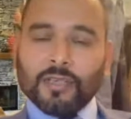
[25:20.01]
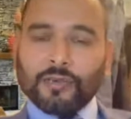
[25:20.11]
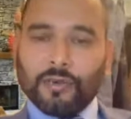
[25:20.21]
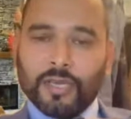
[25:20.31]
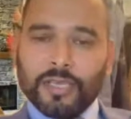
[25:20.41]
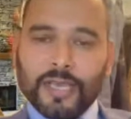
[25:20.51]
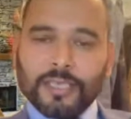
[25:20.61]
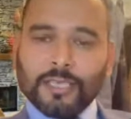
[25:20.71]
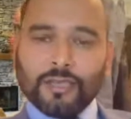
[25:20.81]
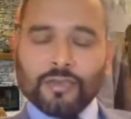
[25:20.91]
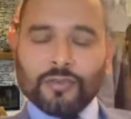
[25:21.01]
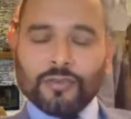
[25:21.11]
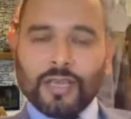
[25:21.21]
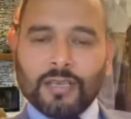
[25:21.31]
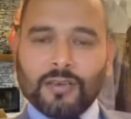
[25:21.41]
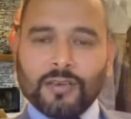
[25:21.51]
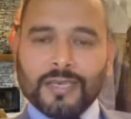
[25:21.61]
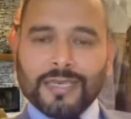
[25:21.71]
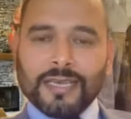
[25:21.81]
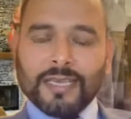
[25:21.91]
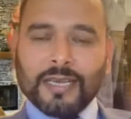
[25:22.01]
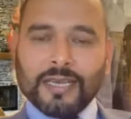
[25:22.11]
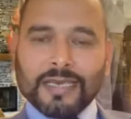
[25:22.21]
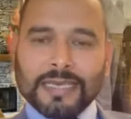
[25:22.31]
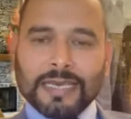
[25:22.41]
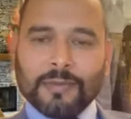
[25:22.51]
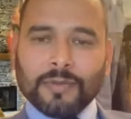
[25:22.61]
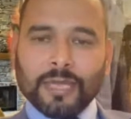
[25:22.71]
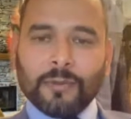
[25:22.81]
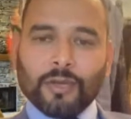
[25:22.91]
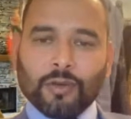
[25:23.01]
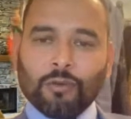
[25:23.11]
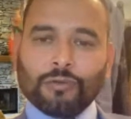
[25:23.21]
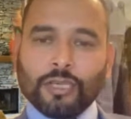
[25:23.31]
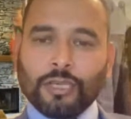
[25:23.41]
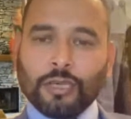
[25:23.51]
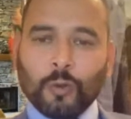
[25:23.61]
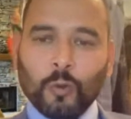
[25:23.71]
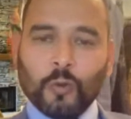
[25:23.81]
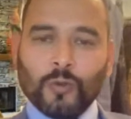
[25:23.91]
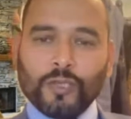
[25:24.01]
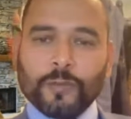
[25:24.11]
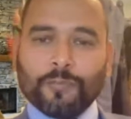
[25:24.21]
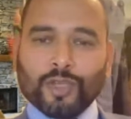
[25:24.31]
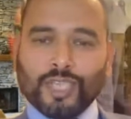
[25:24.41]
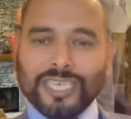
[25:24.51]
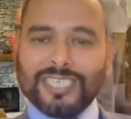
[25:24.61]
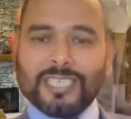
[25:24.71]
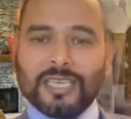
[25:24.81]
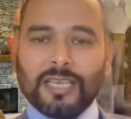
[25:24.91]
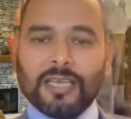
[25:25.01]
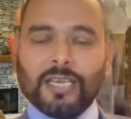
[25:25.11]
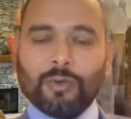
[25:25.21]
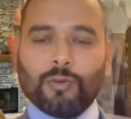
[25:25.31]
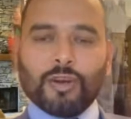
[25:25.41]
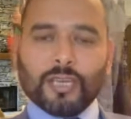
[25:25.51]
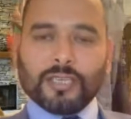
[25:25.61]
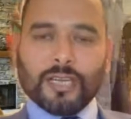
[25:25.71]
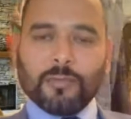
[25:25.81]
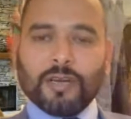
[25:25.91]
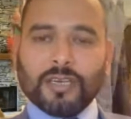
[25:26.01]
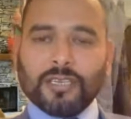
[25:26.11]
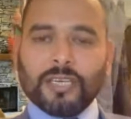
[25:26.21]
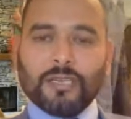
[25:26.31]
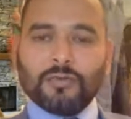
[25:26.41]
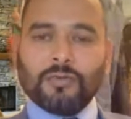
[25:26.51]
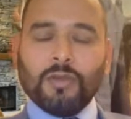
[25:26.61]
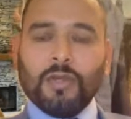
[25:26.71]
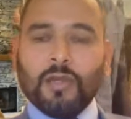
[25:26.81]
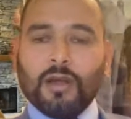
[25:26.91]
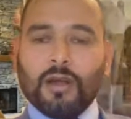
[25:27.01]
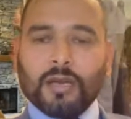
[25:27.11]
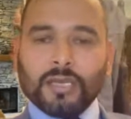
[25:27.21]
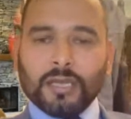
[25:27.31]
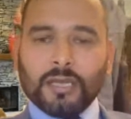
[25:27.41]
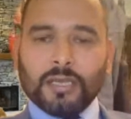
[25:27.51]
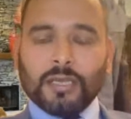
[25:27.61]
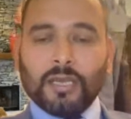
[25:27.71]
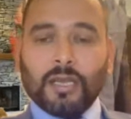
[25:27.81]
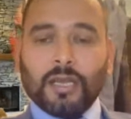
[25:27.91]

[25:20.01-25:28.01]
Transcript: So in addition to your asylum claim, you can also include your potential human rights claim, Article 2, Article 3.